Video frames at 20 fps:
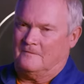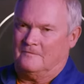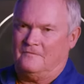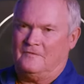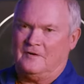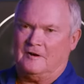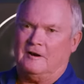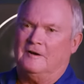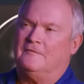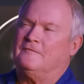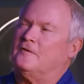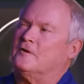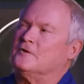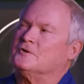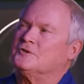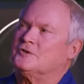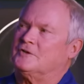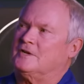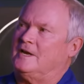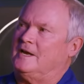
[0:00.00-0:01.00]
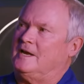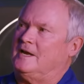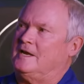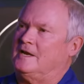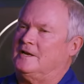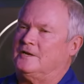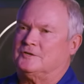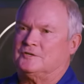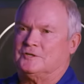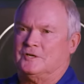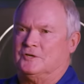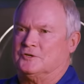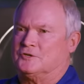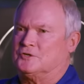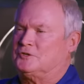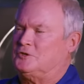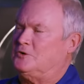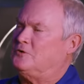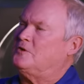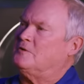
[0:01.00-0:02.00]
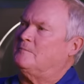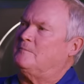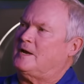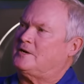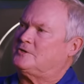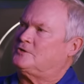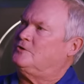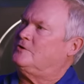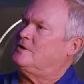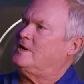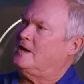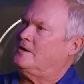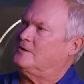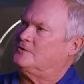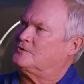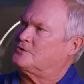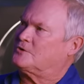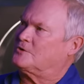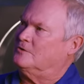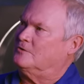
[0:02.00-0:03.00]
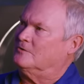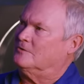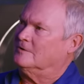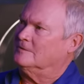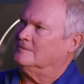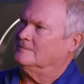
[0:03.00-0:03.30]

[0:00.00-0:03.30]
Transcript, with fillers: very first thing is do the best you can in school.